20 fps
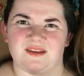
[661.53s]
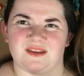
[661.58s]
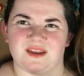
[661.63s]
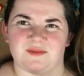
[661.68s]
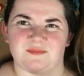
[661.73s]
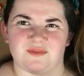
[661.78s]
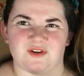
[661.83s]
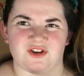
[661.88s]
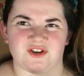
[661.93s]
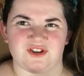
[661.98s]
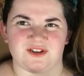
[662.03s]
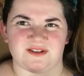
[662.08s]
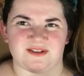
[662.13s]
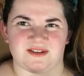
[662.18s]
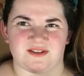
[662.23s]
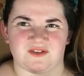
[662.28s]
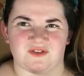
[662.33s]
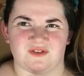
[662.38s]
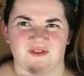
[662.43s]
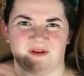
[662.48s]
like, purchase a
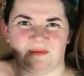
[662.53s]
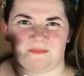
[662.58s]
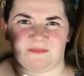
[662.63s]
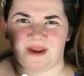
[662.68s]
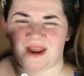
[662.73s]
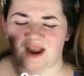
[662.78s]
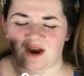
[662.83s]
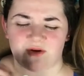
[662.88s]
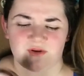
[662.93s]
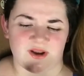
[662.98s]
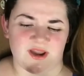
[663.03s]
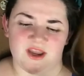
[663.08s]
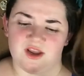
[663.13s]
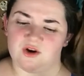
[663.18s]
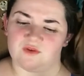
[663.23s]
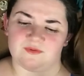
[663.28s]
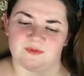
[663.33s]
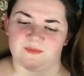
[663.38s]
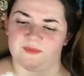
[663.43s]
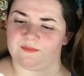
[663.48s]
certain amount. I
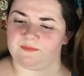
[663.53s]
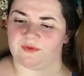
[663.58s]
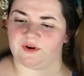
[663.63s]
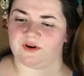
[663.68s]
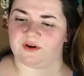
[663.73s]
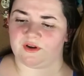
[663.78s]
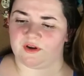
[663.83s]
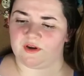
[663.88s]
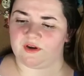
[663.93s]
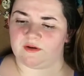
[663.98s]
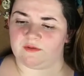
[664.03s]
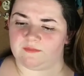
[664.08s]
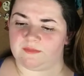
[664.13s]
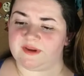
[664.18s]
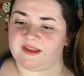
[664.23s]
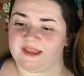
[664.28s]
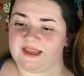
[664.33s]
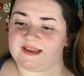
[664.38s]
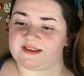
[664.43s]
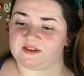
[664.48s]
don't remember.
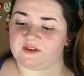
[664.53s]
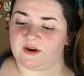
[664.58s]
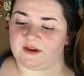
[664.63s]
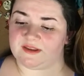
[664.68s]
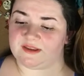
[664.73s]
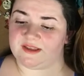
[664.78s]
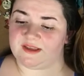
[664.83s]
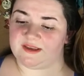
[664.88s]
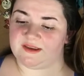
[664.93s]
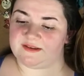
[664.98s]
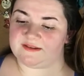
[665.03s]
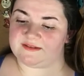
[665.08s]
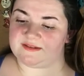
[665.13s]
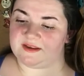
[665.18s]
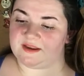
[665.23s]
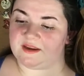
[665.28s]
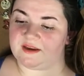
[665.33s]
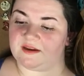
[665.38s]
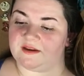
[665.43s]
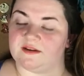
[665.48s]
But guests got these
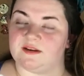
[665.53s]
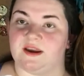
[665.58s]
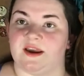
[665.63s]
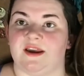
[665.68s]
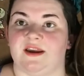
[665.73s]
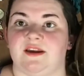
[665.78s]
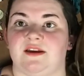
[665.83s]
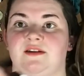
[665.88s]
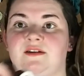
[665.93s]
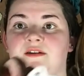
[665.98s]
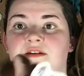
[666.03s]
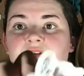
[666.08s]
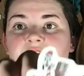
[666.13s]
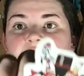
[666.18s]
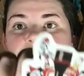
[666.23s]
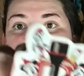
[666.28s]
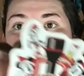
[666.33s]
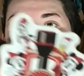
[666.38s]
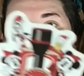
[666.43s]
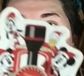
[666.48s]
and I
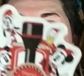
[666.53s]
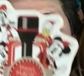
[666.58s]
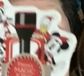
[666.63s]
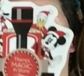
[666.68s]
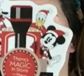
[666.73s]
got